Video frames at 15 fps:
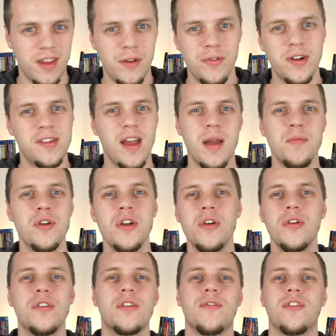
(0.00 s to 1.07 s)
Every time
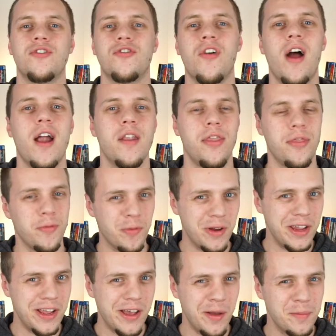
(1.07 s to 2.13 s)
news of a Tron
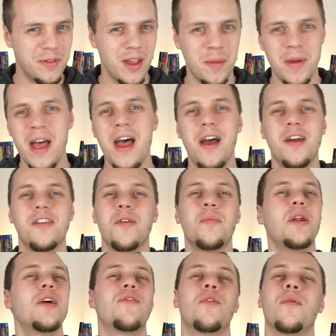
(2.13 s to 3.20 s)
3 comes up, there's a
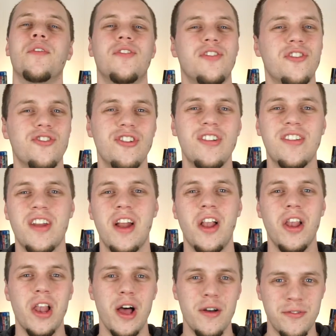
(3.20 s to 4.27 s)
bit of a resurgence and a
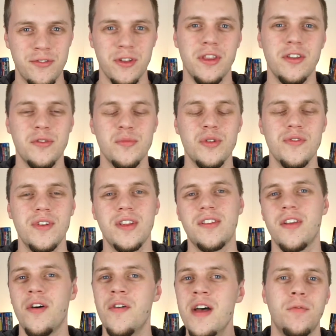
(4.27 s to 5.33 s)
love for this movie,
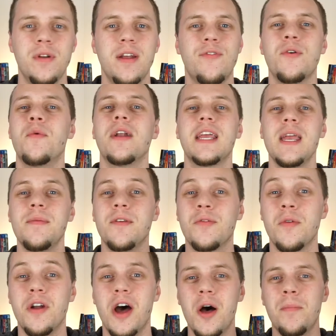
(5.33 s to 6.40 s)
so we definitely want to keep this
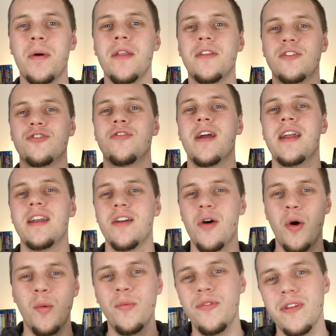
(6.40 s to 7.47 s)
one up on the trend and
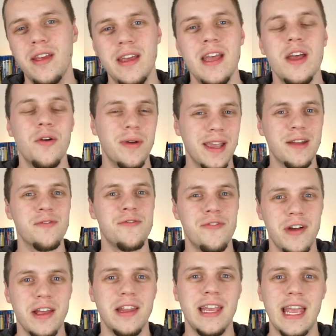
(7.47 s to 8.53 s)
hopefully hopefully we can
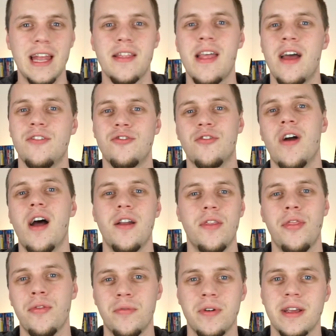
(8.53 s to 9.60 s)
finally get that Tron
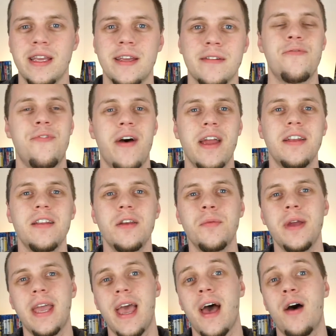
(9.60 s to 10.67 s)
3. Finally,
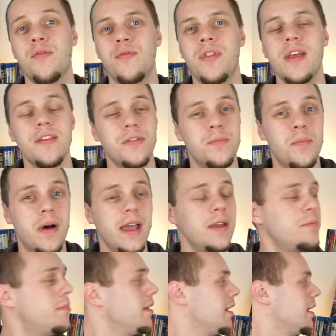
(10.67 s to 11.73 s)
we have, this
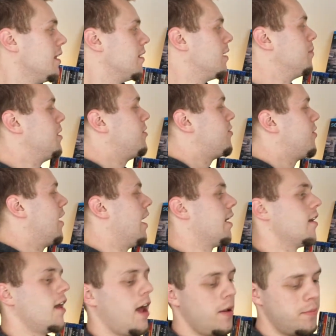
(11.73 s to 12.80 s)
might be, let me
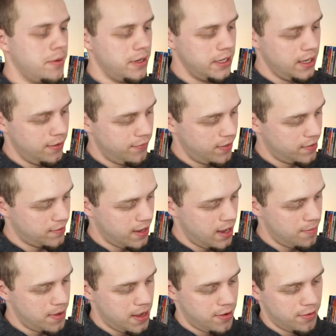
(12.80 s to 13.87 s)
check, I believe this
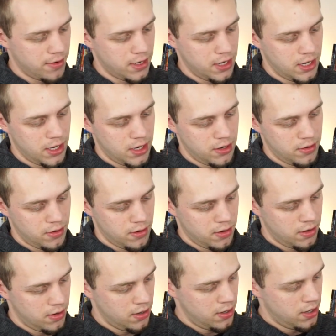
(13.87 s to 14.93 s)
came out in
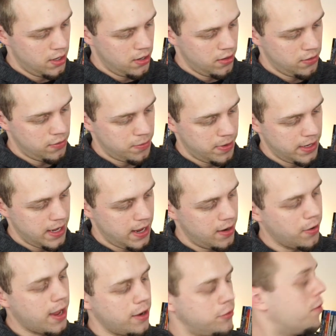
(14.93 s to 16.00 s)
28,
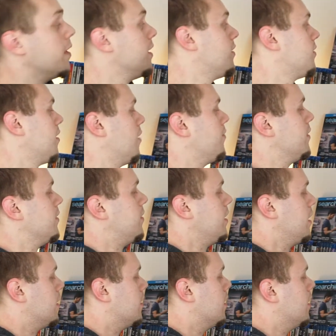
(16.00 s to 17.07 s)
okay,
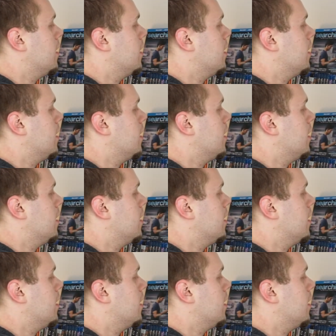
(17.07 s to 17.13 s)
2017.